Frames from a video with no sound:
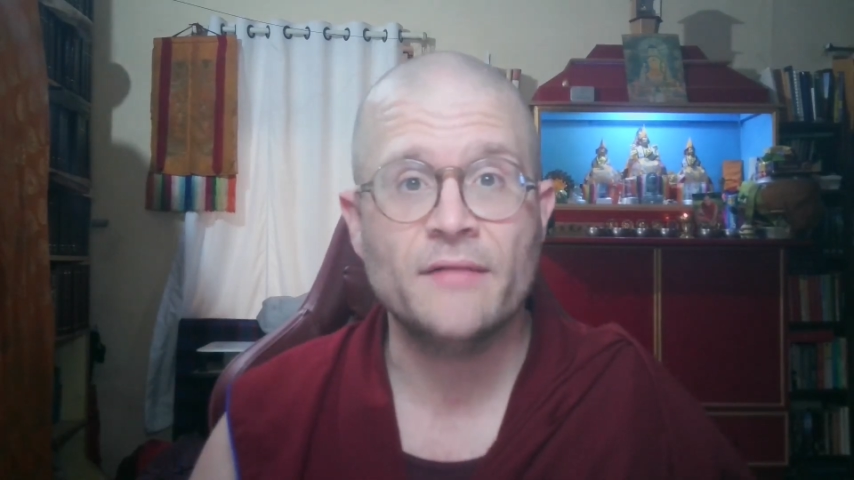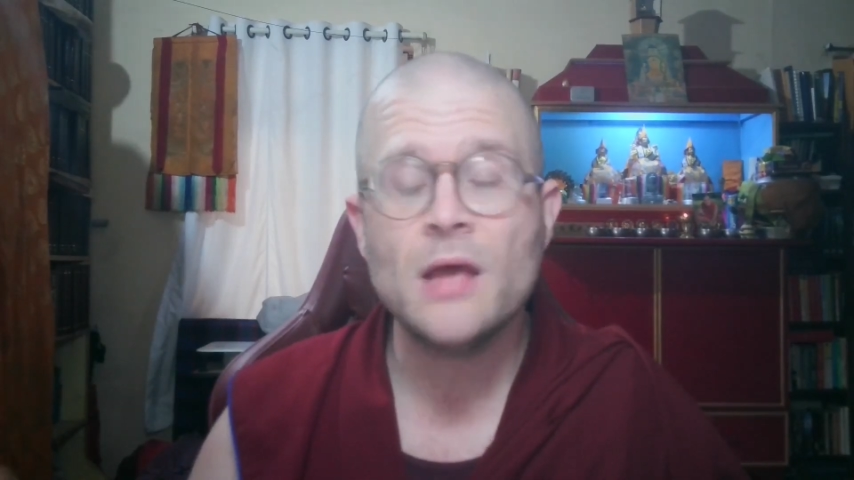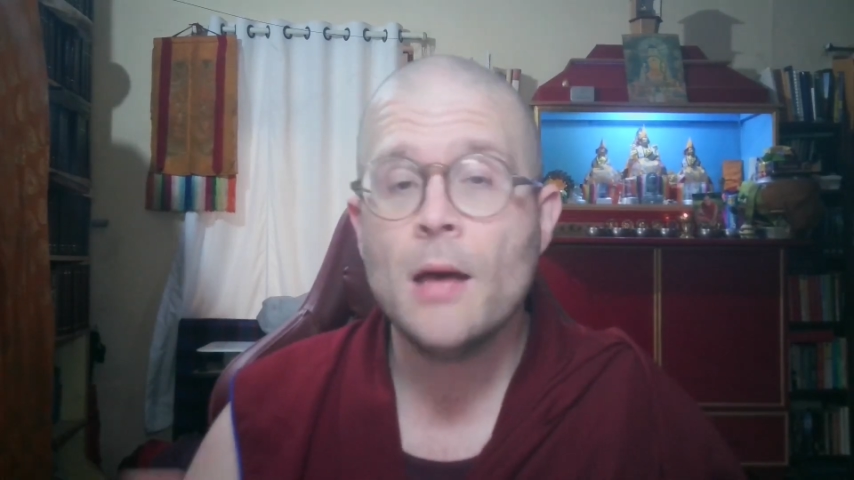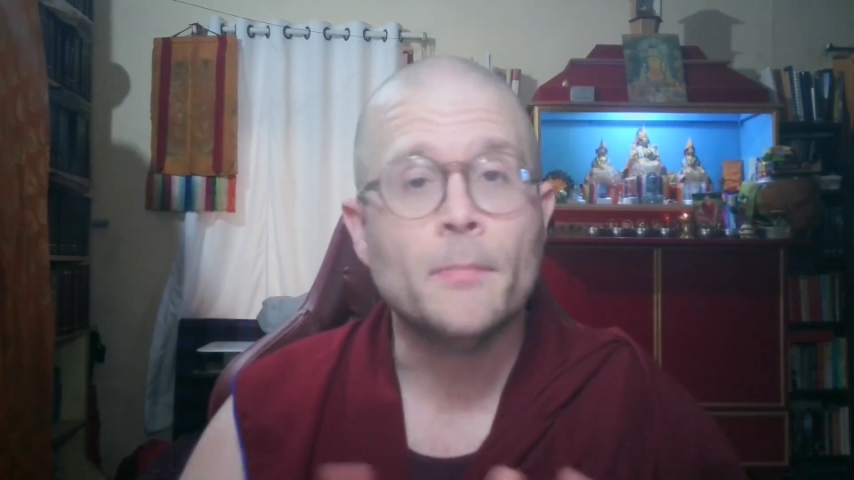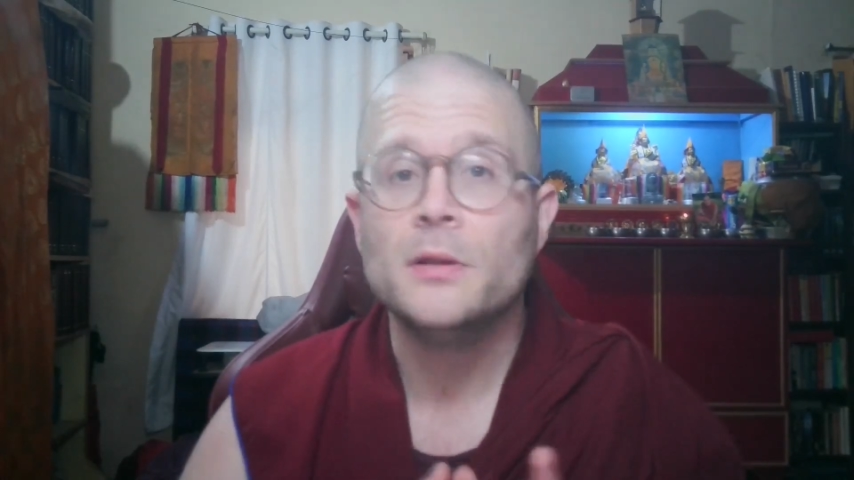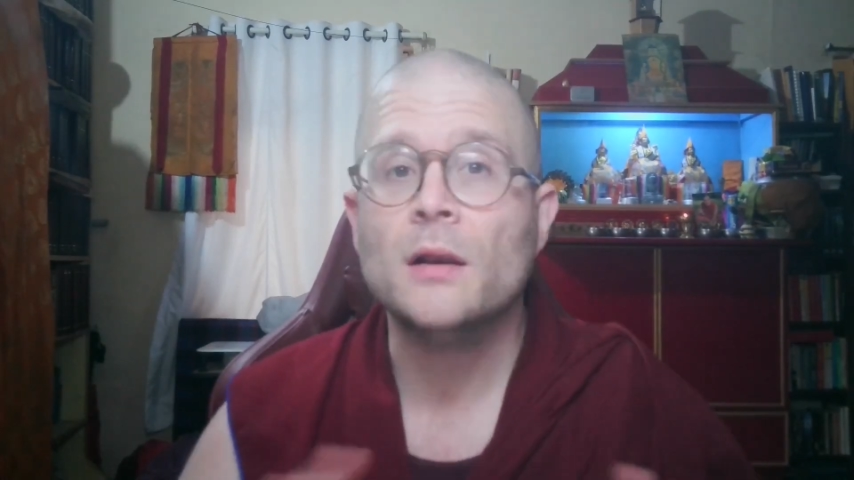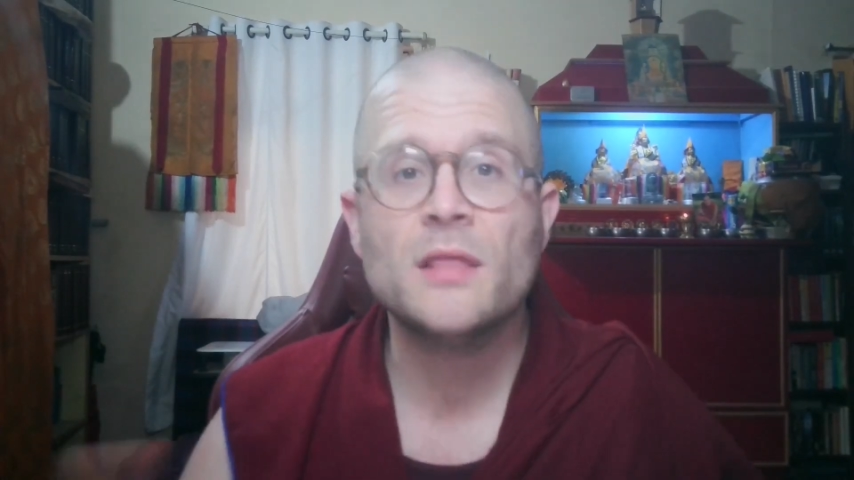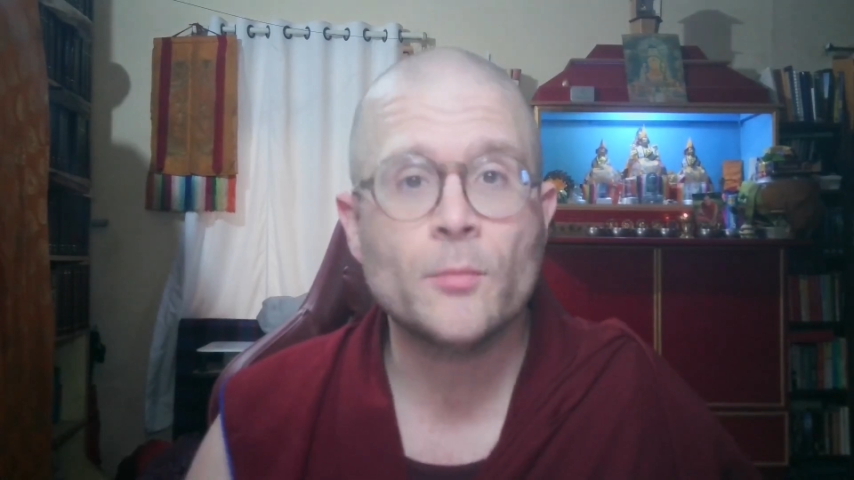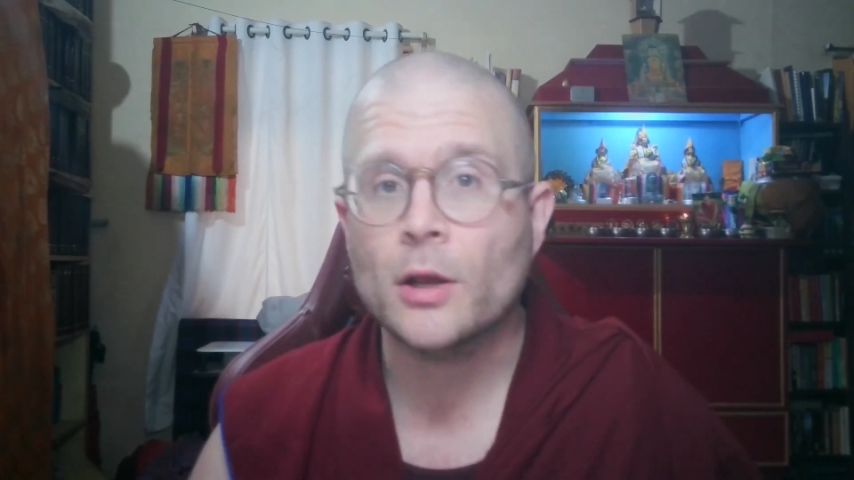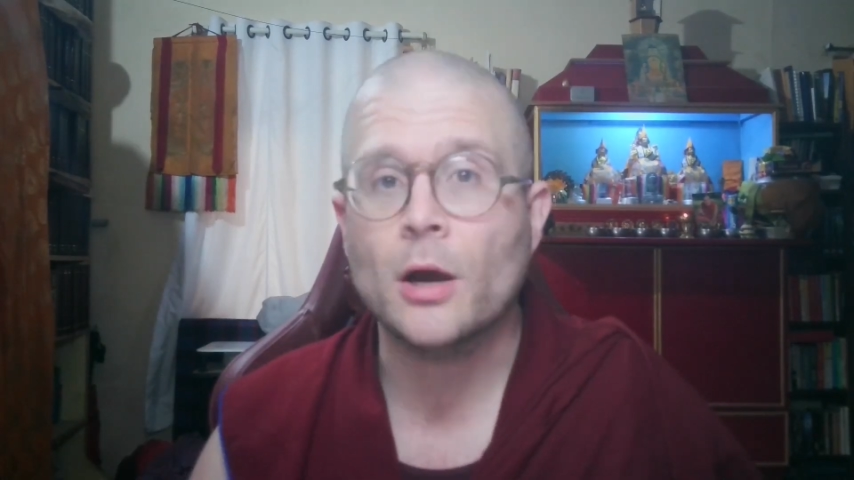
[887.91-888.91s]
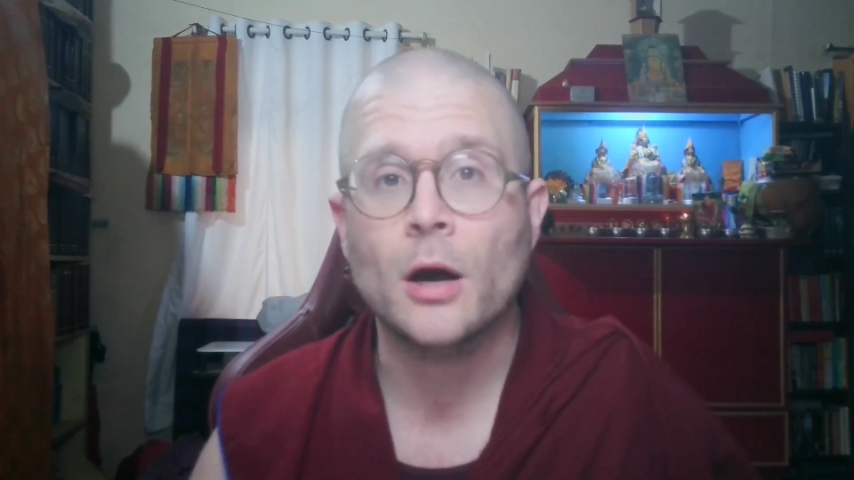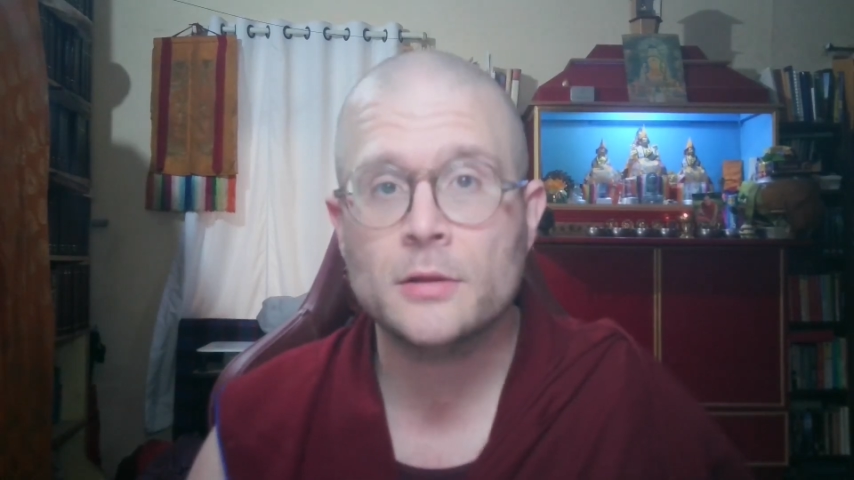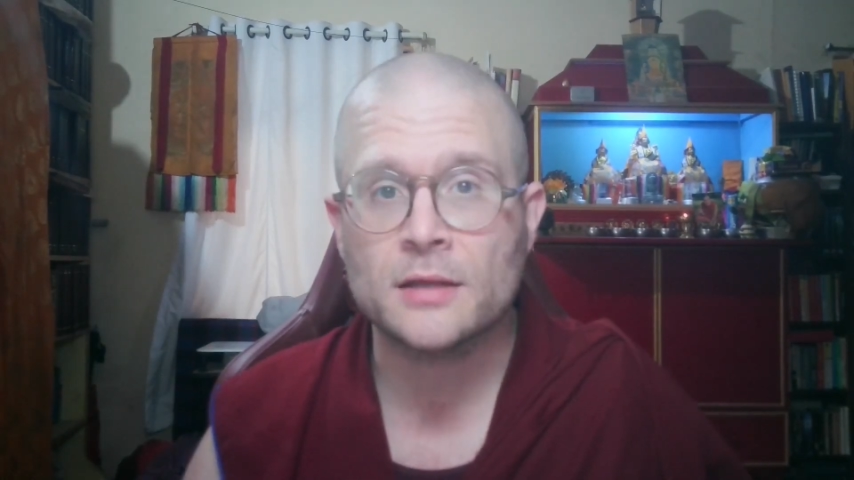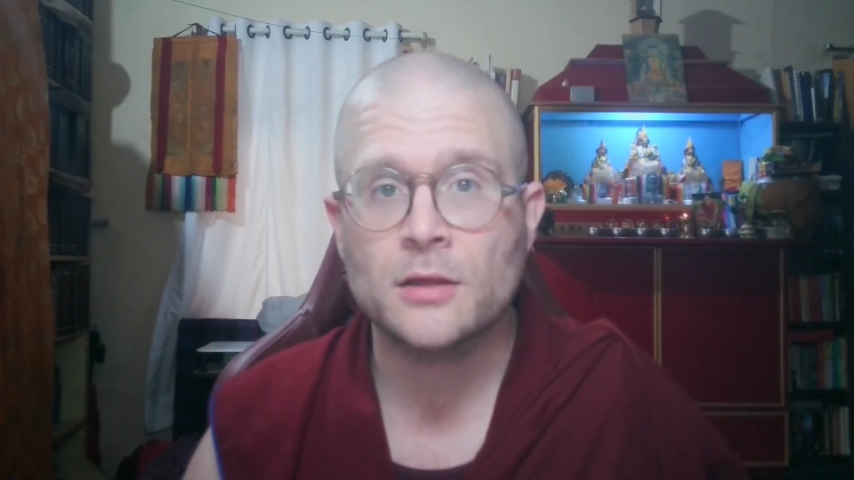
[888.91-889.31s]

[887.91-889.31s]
but none of them are in contact